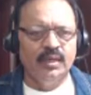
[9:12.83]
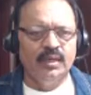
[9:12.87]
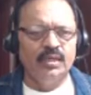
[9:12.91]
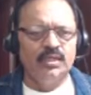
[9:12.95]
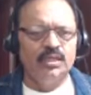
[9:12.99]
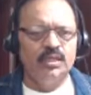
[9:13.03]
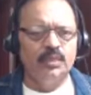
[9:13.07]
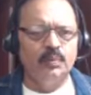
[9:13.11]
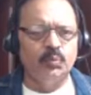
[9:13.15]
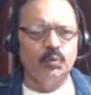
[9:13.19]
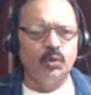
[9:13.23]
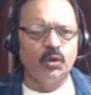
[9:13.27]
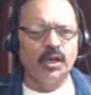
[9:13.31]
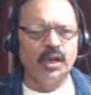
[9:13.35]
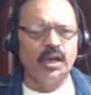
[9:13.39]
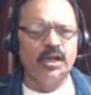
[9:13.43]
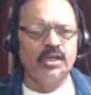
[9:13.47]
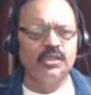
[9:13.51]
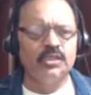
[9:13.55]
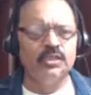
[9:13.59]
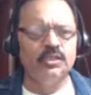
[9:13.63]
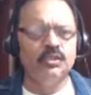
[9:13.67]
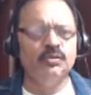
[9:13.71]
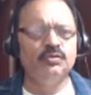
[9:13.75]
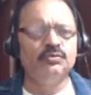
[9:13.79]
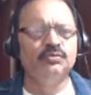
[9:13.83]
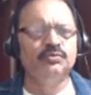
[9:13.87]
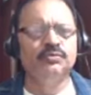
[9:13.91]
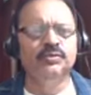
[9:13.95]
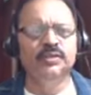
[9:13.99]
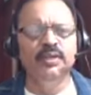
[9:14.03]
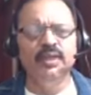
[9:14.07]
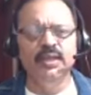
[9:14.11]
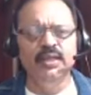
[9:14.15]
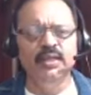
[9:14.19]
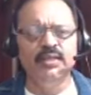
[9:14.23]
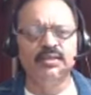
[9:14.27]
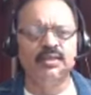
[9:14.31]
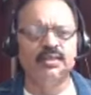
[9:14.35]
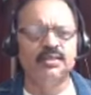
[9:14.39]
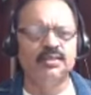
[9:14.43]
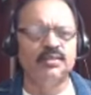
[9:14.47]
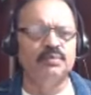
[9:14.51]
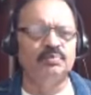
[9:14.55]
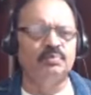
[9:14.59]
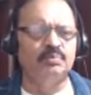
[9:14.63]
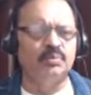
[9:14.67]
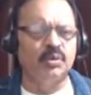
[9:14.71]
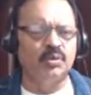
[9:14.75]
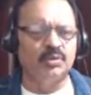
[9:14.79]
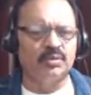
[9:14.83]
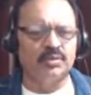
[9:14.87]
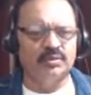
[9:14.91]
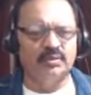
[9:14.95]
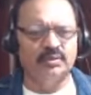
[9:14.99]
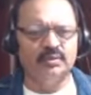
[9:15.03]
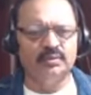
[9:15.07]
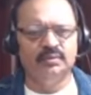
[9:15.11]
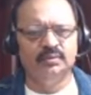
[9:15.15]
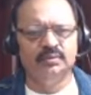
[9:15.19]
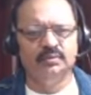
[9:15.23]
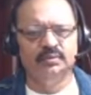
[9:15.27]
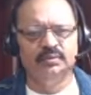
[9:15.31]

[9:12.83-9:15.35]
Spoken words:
reciprocation of feelings is important.